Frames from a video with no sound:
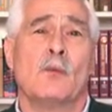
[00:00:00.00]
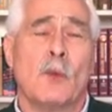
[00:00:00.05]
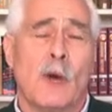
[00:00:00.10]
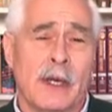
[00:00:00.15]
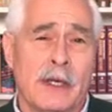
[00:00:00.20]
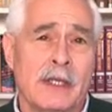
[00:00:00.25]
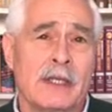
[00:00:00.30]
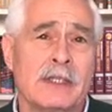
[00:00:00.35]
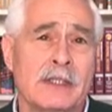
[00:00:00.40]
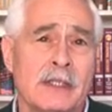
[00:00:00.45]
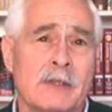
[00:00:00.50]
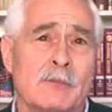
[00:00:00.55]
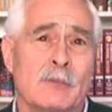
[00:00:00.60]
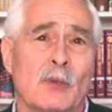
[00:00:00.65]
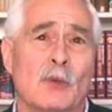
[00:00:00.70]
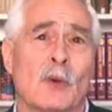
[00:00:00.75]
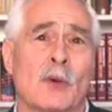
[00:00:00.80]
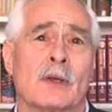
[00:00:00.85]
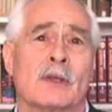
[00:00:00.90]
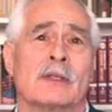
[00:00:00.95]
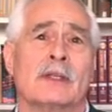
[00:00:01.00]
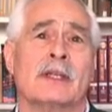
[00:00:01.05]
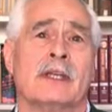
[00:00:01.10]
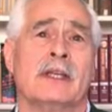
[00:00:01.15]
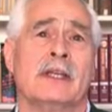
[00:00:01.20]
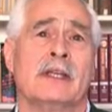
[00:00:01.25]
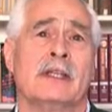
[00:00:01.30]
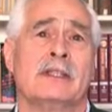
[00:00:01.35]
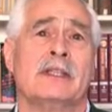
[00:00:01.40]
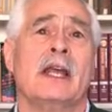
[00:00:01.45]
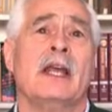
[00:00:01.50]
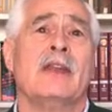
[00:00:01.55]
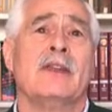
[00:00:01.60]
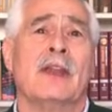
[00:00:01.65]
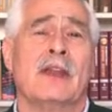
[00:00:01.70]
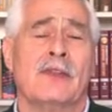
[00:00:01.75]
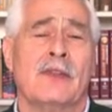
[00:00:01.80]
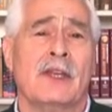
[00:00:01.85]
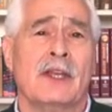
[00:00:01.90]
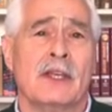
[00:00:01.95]
What is important is
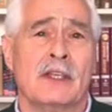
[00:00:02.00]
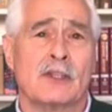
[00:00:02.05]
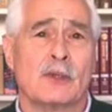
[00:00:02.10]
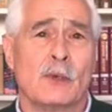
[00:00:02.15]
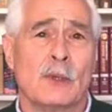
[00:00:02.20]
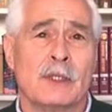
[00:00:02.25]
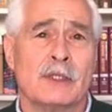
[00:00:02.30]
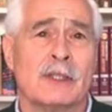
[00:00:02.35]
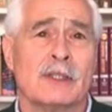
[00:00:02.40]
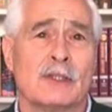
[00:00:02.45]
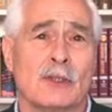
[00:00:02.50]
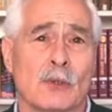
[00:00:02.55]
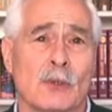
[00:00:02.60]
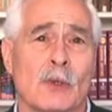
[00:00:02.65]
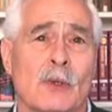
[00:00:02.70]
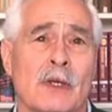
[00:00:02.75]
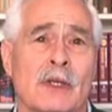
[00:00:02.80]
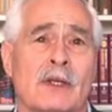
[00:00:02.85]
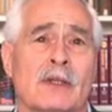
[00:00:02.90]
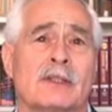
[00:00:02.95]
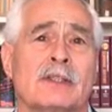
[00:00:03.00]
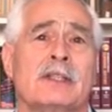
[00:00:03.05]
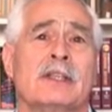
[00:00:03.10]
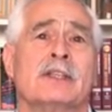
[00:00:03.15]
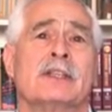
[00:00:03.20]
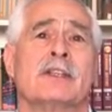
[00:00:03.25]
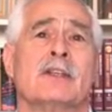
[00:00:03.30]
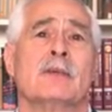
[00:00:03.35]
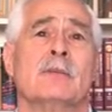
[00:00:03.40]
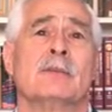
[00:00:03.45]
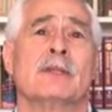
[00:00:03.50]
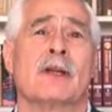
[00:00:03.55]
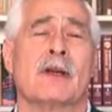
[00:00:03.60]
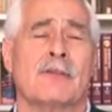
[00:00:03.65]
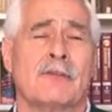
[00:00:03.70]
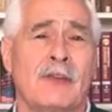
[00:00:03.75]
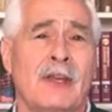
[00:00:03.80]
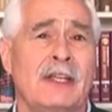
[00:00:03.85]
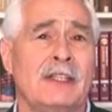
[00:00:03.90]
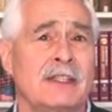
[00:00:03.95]
that the inquisitorial systems
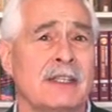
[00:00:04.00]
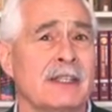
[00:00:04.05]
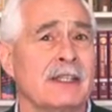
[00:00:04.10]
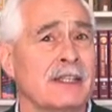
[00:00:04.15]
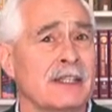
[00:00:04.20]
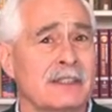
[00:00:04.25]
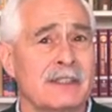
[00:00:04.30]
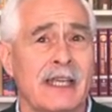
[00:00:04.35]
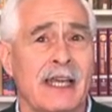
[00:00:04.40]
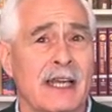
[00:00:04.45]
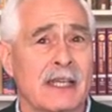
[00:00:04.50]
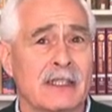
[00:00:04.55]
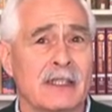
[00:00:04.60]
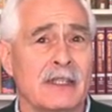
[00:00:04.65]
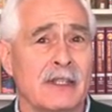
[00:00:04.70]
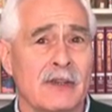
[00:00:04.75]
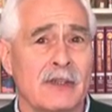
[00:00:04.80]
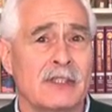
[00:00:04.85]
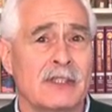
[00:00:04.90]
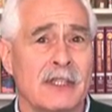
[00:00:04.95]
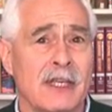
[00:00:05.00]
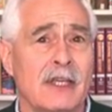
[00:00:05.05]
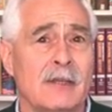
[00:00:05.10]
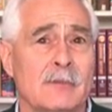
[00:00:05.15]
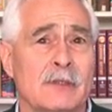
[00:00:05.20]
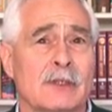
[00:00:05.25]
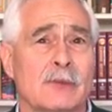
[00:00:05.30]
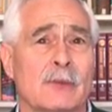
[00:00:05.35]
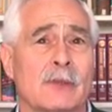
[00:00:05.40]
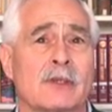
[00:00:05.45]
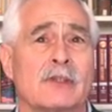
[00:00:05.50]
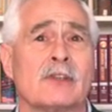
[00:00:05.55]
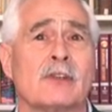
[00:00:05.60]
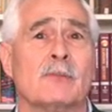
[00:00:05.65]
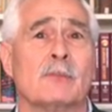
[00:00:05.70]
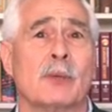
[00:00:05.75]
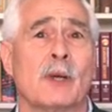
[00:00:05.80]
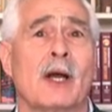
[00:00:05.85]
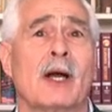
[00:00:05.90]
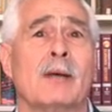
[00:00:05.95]
are facing exactly the same sorts
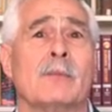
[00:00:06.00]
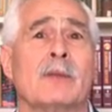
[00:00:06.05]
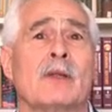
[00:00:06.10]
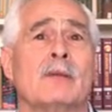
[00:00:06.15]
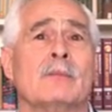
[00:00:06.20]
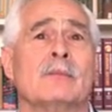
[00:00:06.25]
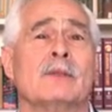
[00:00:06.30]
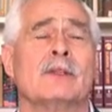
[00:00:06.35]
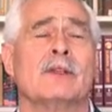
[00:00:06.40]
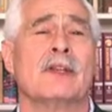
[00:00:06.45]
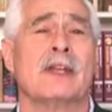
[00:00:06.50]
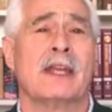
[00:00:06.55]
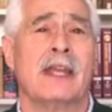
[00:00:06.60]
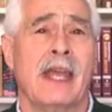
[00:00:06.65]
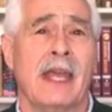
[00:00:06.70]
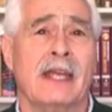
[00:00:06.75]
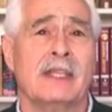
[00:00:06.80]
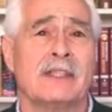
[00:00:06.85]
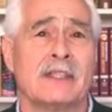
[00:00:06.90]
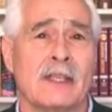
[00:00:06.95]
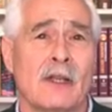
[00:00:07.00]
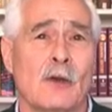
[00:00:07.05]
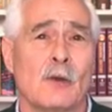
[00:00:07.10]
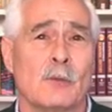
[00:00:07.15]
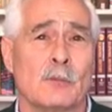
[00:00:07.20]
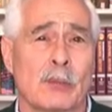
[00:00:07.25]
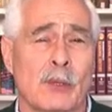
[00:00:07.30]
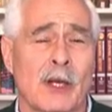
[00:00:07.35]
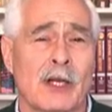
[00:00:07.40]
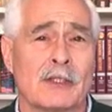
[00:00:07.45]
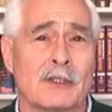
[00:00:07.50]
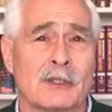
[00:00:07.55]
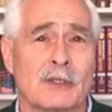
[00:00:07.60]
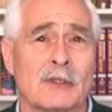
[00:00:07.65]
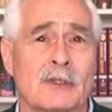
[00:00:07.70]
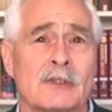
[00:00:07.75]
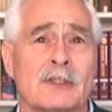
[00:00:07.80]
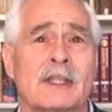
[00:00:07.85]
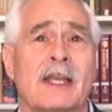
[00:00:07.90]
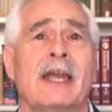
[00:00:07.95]
of problems, the caseload
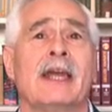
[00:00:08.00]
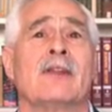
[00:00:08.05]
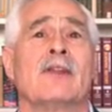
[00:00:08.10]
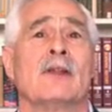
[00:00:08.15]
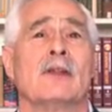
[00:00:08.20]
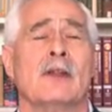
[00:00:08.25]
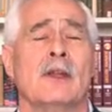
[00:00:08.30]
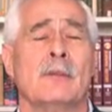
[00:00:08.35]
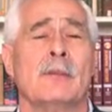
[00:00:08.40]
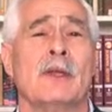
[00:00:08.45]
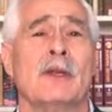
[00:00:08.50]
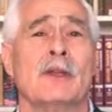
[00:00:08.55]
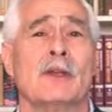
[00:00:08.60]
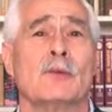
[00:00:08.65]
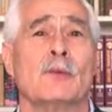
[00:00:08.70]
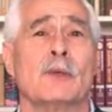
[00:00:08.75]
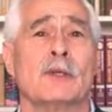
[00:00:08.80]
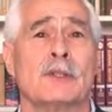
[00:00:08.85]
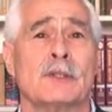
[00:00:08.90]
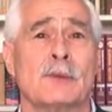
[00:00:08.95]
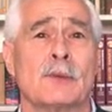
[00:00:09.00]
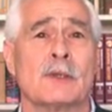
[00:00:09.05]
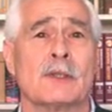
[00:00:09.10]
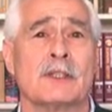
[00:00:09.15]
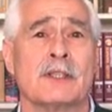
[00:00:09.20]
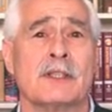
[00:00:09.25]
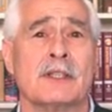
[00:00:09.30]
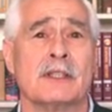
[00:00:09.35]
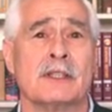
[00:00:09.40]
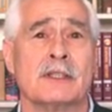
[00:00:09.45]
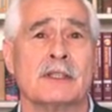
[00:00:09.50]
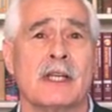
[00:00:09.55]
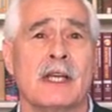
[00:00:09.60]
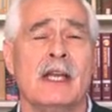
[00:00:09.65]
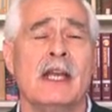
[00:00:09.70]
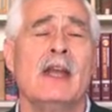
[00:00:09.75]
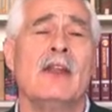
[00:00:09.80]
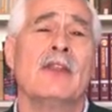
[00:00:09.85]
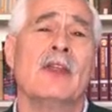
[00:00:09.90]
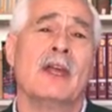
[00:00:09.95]
pressures and the limited resources
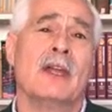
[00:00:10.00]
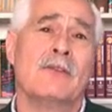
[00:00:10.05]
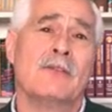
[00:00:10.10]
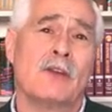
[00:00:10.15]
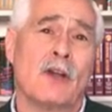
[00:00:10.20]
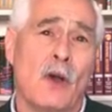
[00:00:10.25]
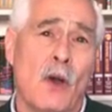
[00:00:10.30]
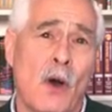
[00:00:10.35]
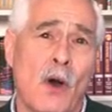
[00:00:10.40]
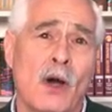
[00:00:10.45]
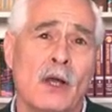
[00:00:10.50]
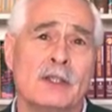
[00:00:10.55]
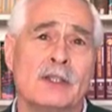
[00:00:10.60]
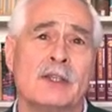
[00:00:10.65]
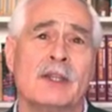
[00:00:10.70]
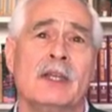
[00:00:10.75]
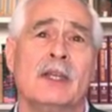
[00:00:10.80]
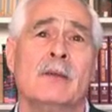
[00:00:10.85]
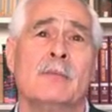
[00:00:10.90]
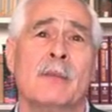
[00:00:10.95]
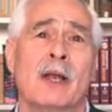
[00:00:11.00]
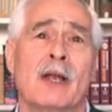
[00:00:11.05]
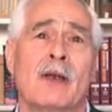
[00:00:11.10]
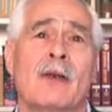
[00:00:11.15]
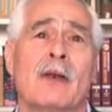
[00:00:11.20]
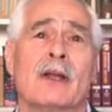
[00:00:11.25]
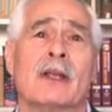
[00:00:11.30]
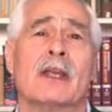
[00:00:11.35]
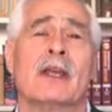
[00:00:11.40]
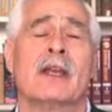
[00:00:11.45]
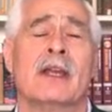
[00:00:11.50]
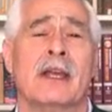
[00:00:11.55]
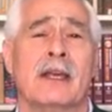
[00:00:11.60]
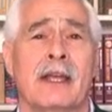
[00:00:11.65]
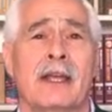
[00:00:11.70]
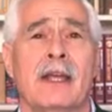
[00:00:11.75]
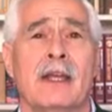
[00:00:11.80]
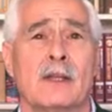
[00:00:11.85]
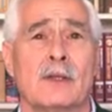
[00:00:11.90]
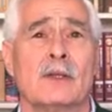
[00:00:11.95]
that have caused the American
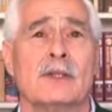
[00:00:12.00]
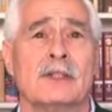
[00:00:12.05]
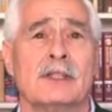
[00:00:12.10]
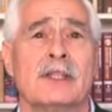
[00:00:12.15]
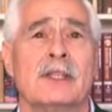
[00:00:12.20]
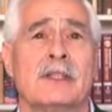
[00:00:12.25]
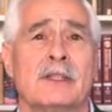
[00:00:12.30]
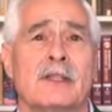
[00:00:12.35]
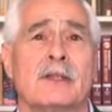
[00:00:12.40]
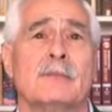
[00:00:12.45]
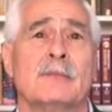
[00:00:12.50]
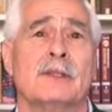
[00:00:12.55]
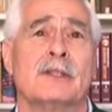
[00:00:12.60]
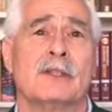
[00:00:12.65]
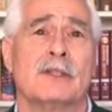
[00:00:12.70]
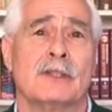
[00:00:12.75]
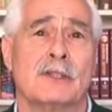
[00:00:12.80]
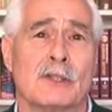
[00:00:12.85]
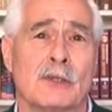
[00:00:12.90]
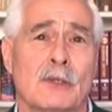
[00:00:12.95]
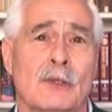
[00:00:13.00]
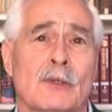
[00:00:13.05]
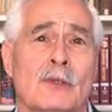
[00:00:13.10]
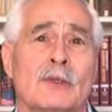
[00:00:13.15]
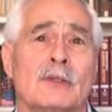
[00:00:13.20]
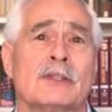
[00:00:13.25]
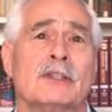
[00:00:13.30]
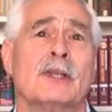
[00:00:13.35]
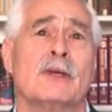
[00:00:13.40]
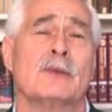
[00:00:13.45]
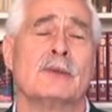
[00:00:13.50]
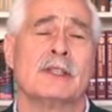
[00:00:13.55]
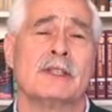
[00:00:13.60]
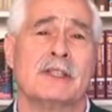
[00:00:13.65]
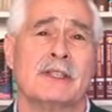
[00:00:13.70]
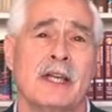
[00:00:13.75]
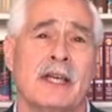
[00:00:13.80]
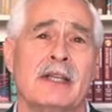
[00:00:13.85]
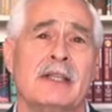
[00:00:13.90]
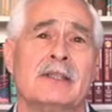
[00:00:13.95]
and English systems to turn so
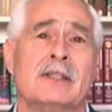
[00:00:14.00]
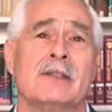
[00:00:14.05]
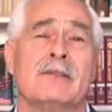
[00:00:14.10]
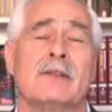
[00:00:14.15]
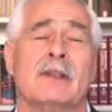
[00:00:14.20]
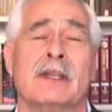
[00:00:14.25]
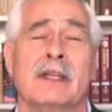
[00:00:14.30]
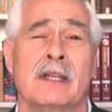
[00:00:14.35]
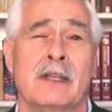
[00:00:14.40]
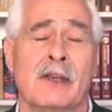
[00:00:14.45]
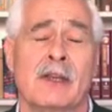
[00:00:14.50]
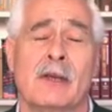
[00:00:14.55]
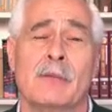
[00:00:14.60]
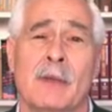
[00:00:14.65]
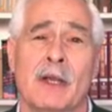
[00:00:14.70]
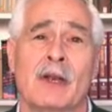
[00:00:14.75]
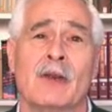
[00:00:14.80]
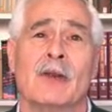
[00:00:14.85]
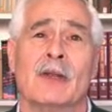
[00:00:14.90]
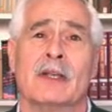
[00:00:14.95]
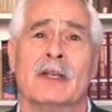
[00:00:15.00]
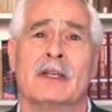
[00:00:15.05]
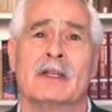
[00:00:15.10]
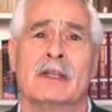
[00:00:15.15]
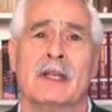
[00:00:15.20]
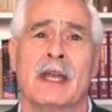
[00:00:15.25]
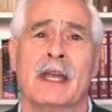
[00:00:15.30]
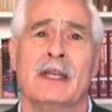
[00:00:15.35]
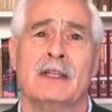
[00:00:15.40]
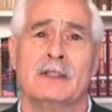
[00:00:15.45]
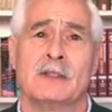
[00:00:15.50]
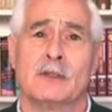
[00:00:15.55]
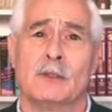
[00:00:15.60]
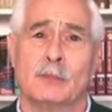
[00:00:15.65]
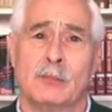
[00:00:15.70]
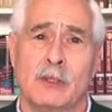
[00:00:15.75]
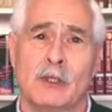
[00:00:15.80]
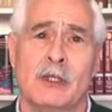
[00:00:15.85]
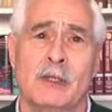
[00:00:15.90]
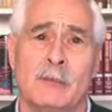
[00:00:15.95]
decisively in the American case
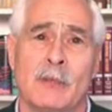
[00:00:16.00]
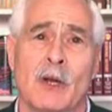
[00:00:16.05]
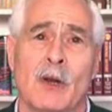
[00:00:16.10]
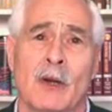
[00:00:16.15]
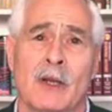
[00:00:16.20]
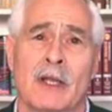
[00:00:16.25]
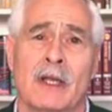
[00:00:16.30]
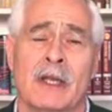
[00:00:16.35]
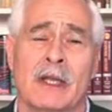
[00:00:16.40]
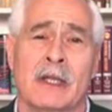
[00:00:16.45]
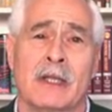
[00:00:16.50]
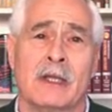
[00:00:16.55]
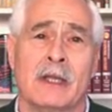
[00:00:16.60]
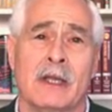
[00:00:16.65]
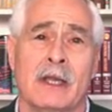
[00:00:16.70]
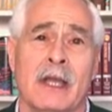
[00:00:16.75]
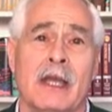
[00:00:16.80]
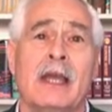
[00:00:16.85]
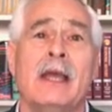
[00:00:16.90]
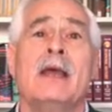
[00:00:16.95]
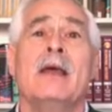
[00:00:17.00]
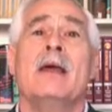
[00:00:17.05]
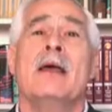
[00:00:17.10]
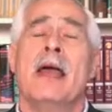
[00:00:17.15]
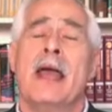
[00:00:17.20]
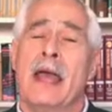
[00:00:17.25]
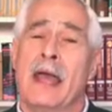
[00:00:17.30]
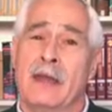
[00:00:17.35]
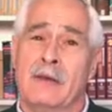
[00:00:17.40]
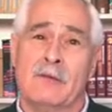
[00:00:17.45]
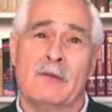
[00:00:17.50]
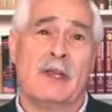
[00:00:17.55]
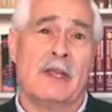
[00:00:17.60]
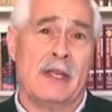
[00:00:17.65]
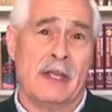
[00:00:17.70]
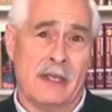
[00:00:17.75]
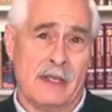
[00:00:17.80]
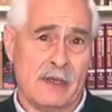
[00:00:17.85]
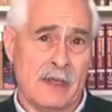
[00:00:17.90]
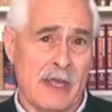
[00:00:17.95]
to plea bargaining, and
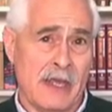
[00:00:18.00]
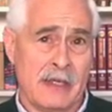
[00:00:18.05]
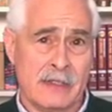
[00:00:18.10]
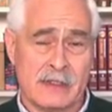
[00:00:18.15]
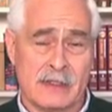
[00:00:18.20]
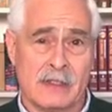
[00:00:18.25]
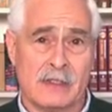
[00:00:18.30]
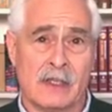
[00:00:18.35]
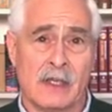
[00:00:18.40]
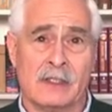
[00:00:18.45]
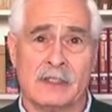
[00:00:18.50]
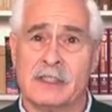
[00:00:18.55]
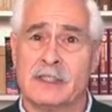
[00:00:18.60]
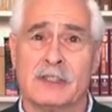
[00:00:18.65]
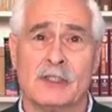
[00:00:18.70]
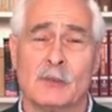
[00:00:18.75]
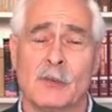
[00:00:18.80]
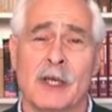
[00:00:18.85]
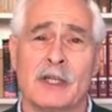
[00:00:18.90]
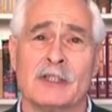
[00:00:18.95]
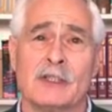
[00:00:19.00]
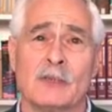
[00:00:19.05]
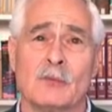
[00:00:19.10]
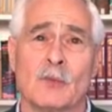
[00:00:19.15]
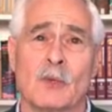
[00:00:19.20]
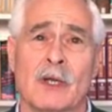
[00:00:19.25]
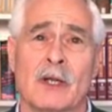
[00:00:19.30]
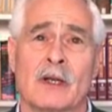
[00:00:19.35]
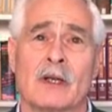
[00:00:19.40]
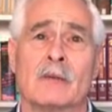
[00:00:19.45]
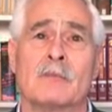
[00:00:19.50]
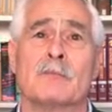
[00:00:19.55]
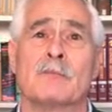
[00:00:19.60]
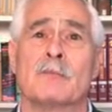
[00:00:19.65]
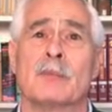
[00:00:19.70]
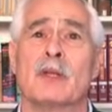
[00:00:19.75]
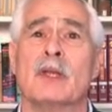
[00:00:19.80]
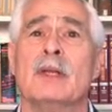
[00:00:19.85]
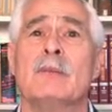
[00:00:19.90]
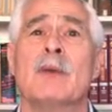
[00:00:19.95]
in a situation where
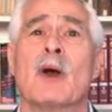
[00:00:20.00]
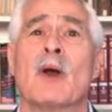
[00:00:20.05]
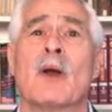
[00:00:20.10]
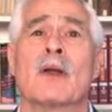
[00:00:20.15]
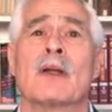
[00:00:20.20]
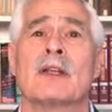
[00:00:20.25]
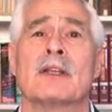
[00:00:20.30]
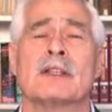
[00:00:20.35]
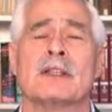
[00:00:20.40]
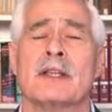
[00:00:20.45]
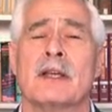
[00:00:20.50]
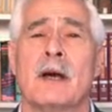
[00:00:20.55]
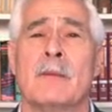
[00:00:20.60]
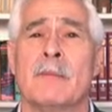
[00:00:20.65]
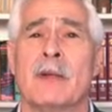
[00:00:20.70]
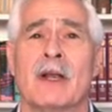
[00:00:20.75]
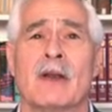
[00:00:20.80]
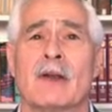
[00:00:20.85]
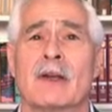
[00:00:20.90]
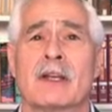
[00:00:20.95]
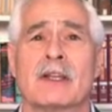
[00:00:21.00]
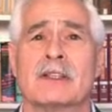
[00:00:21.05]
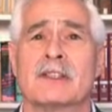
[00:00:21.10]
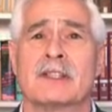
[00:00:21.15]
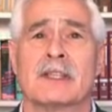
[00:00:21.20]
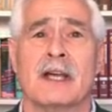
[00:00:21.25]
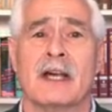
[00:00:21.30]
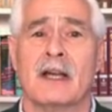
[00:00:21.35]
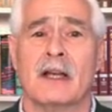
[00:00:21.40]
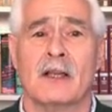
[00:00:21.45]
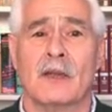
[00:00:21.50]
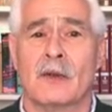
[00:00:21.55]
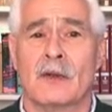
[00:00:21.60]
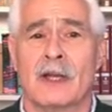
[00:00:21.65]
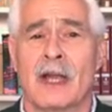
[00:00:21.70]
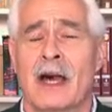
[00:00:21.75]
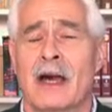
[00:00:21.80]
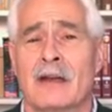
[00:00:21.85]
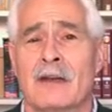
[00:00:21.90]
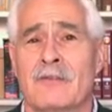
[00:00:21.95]
plea bargains, American style, are
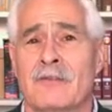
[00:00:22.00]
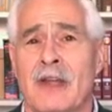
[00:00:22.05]
not